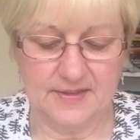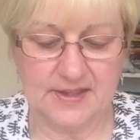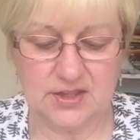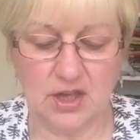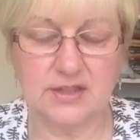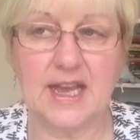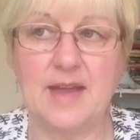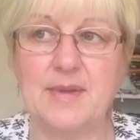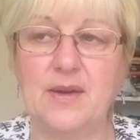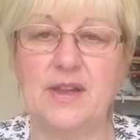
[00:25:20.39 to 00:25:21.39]
This doll
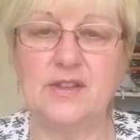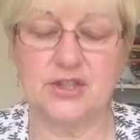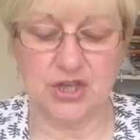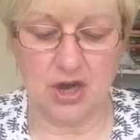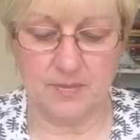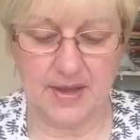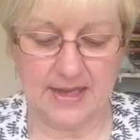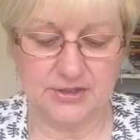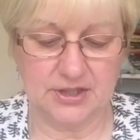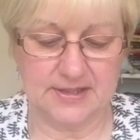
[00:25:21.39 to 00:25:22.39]
came out in the shop,
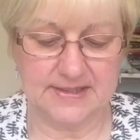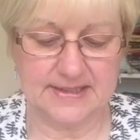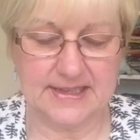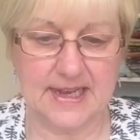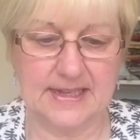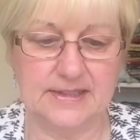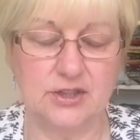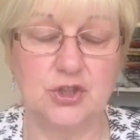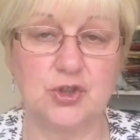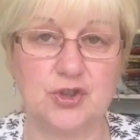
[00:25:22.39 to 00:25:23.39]
Angela's Design,
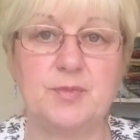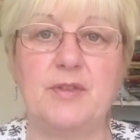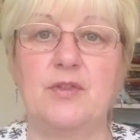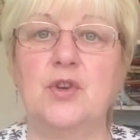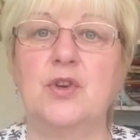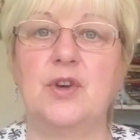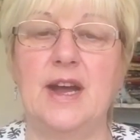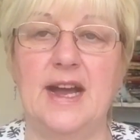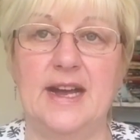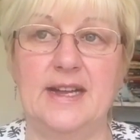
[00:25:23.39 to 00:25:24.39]
just before
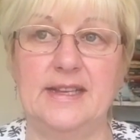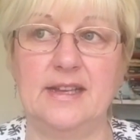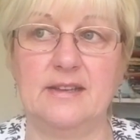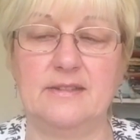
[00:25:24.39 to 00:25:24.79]
I